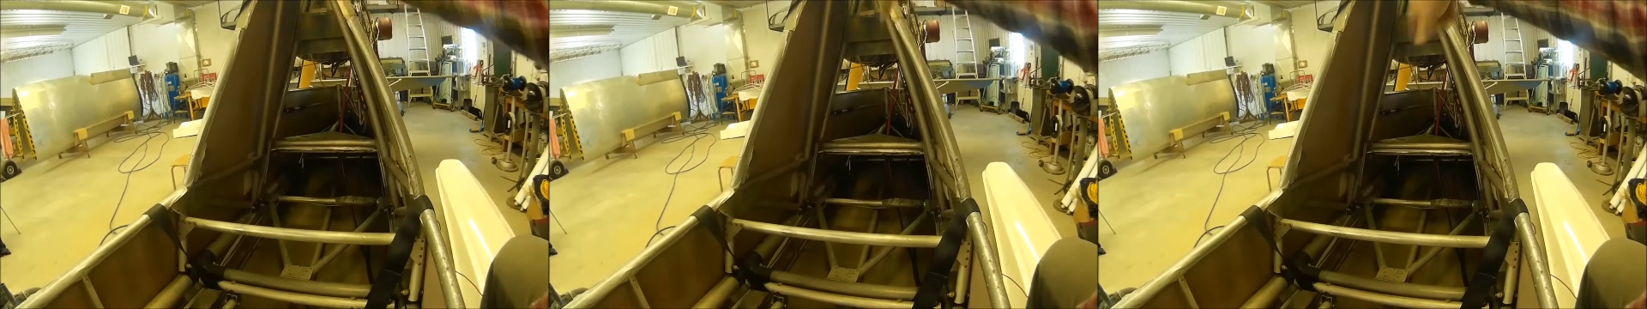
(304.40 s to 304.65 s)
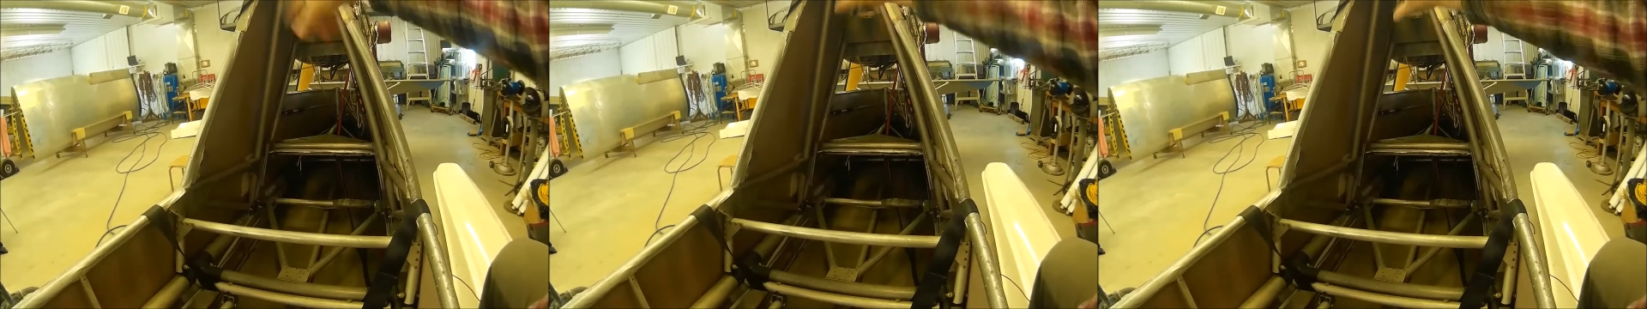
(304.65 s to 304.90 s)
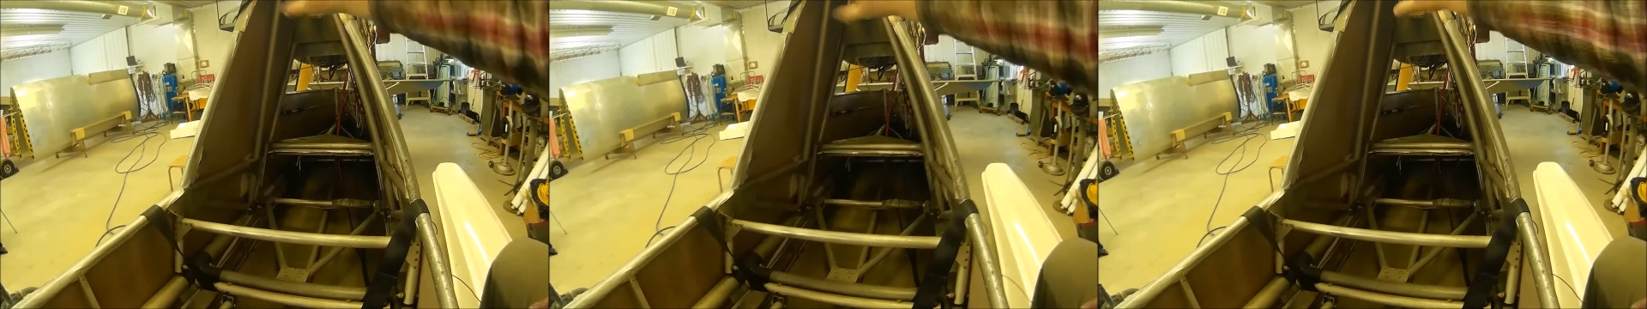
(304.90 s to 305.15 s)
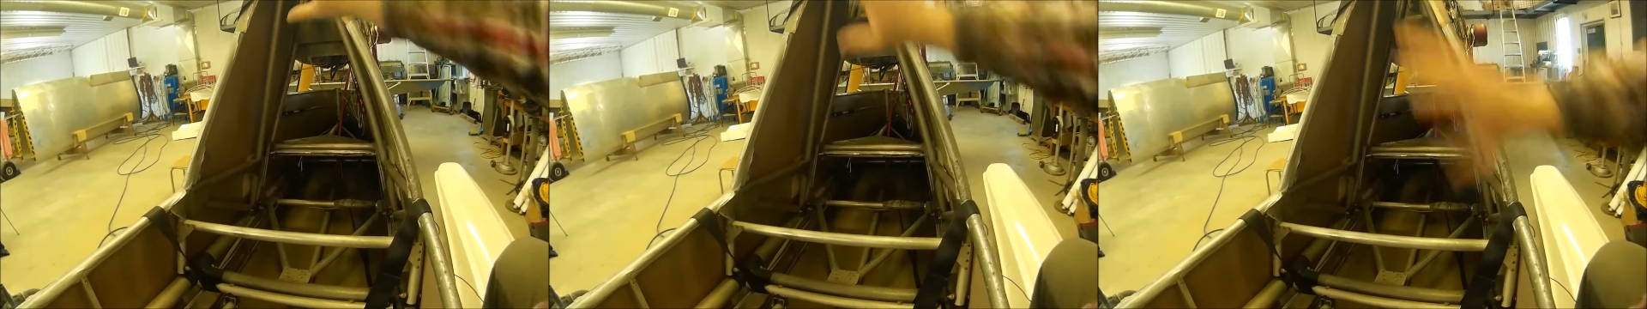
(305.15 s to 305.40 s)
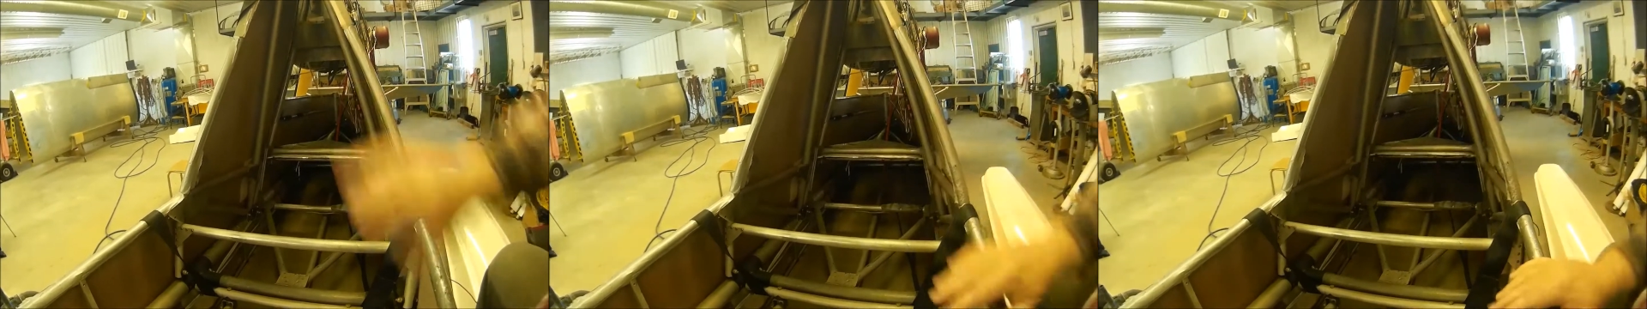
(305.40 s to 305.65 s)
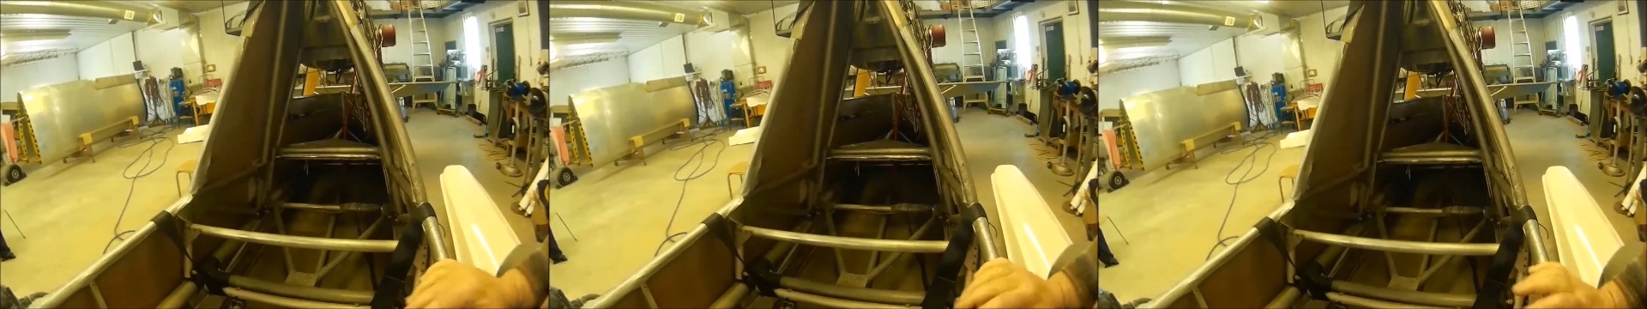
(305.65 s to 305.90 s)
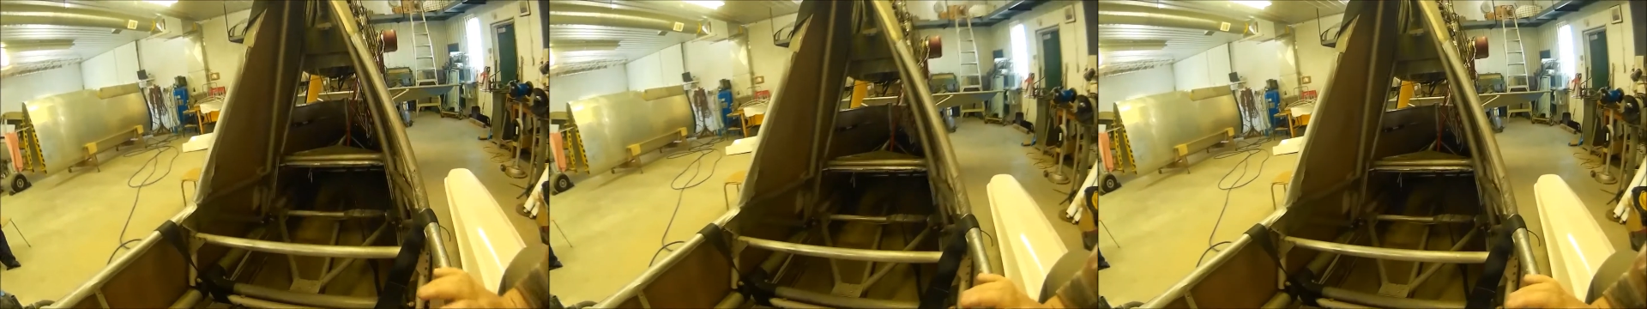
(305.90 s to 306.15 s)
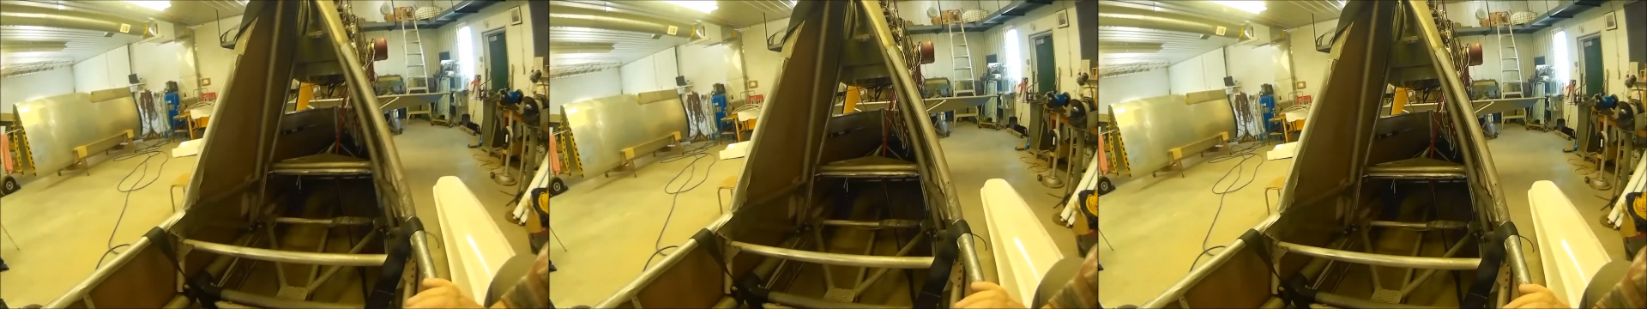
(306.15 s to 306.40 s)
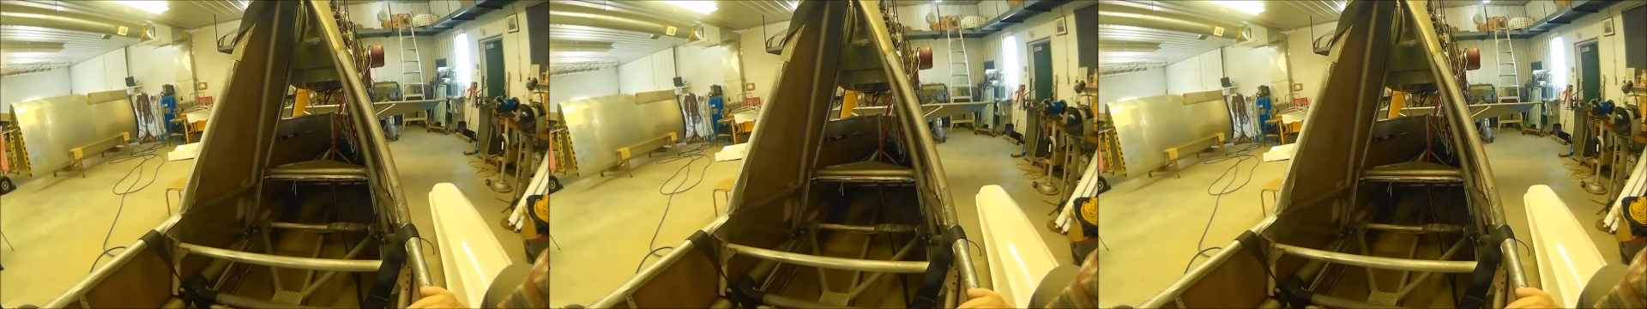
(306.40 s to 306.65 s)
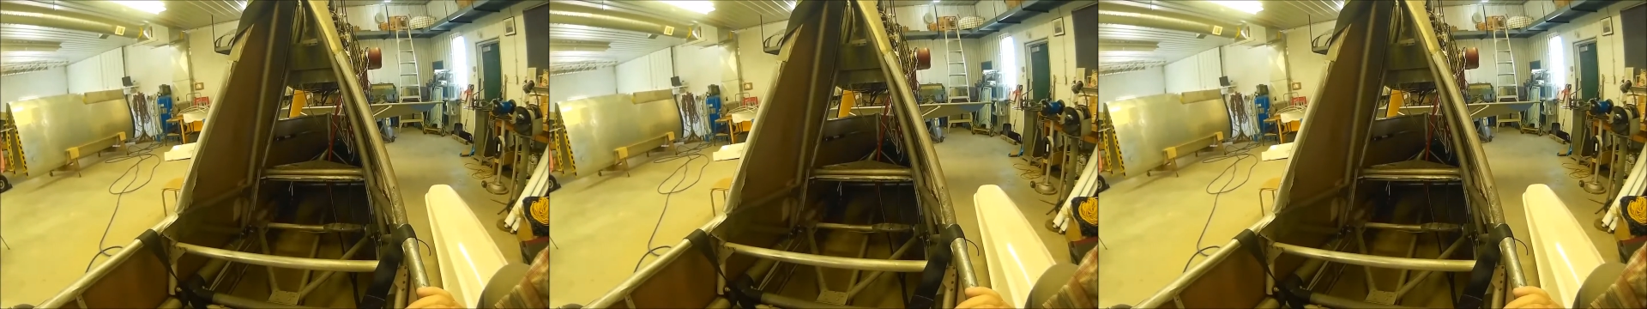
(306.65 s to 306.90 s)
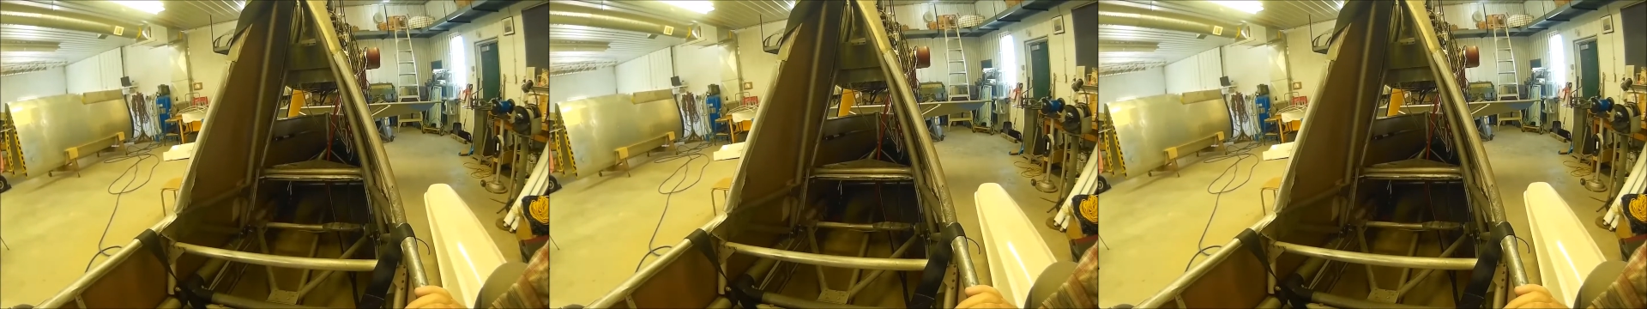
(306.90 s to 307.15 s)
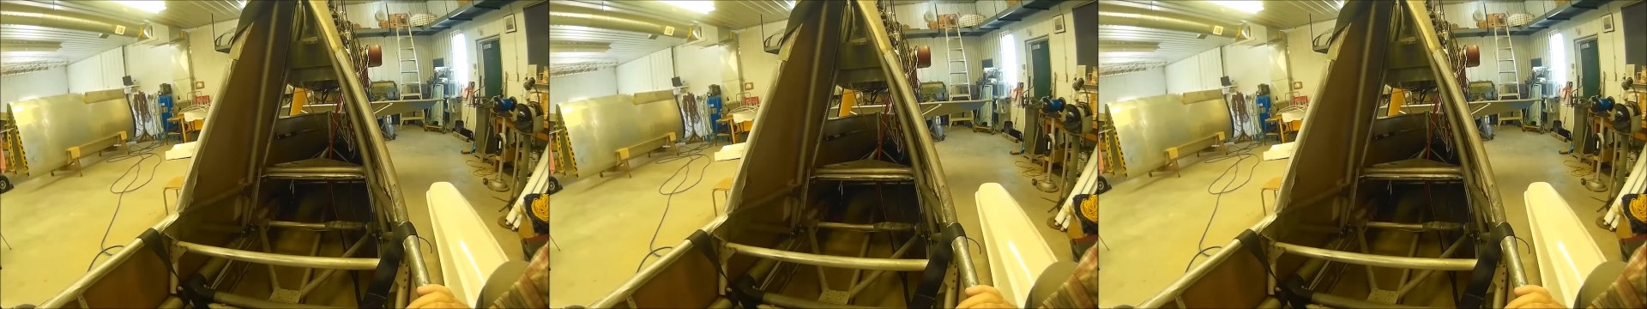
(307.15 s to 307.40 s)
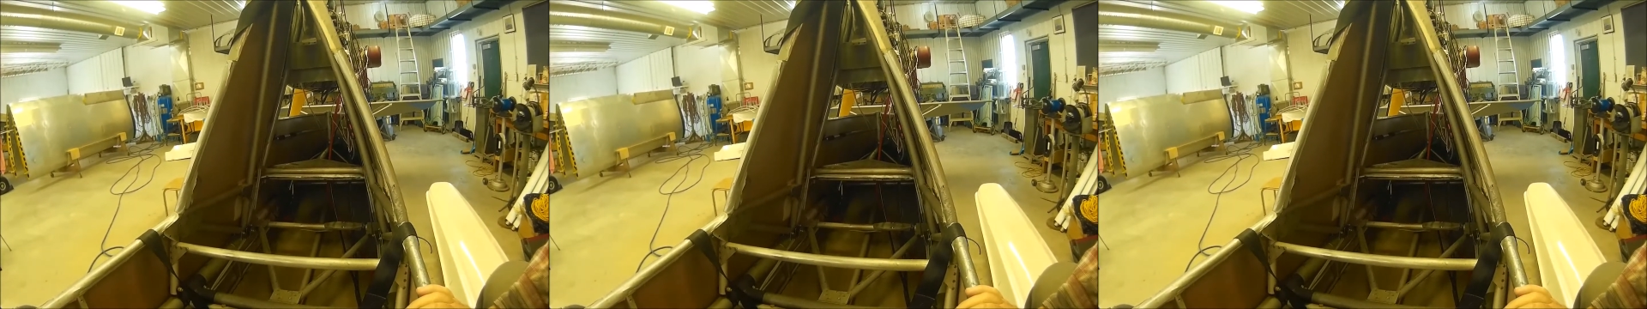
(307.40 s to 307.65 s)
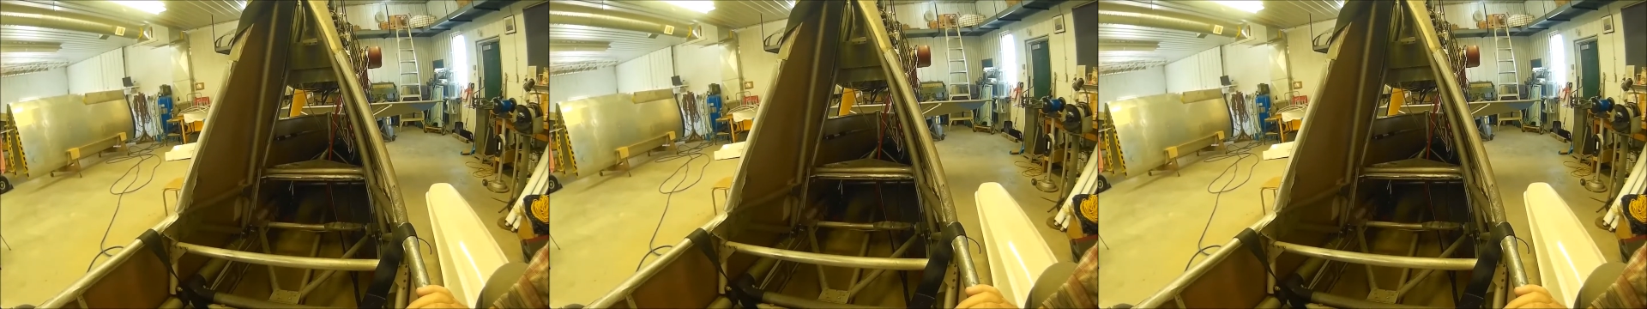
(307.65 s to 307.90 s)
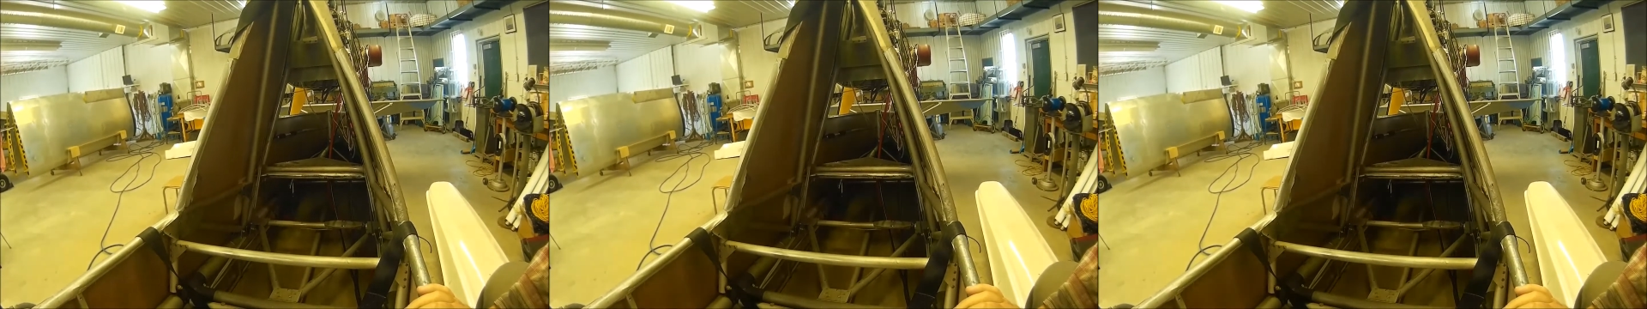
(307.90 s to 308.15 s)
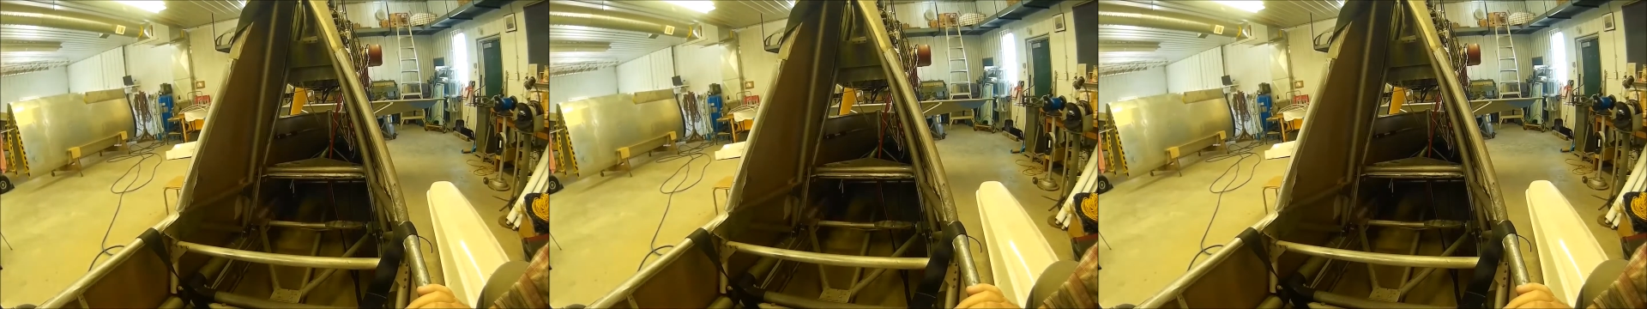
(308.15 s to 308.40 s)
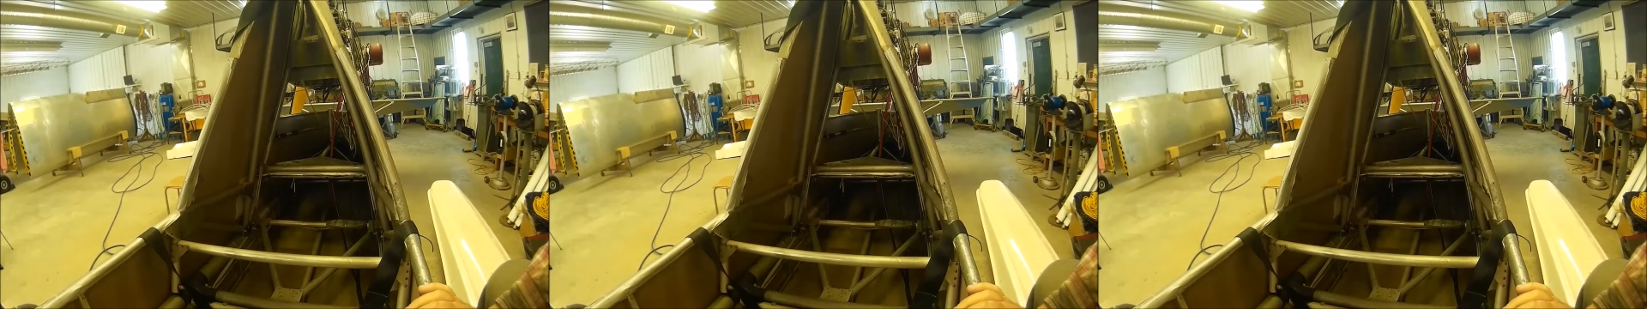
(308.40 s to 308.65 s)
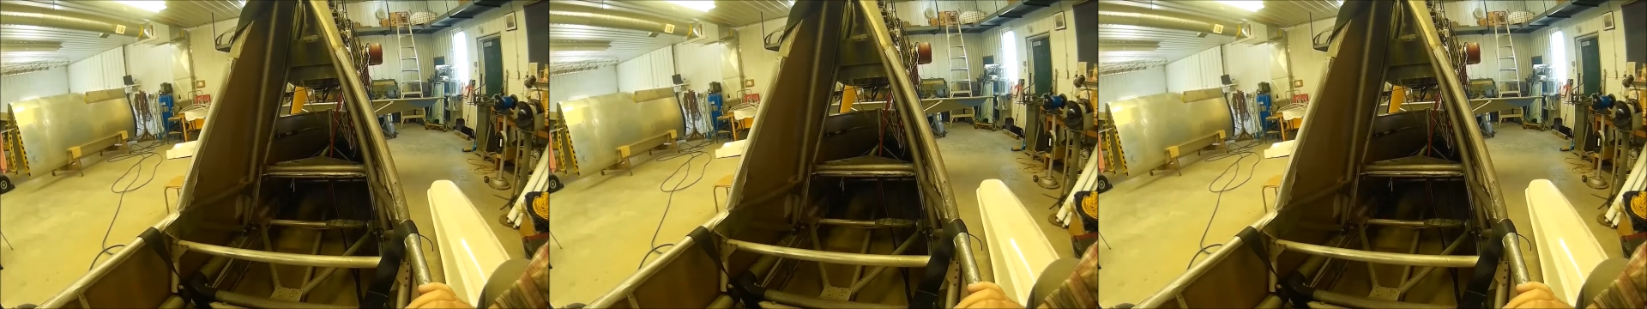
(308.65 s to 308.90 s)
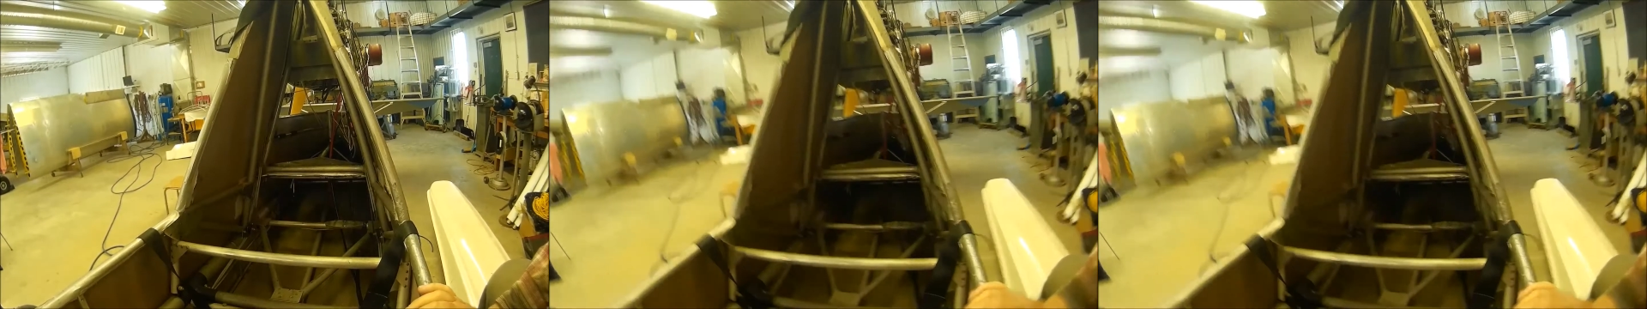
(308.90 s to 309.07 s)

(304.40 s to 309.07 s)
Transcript: (no speaker visible)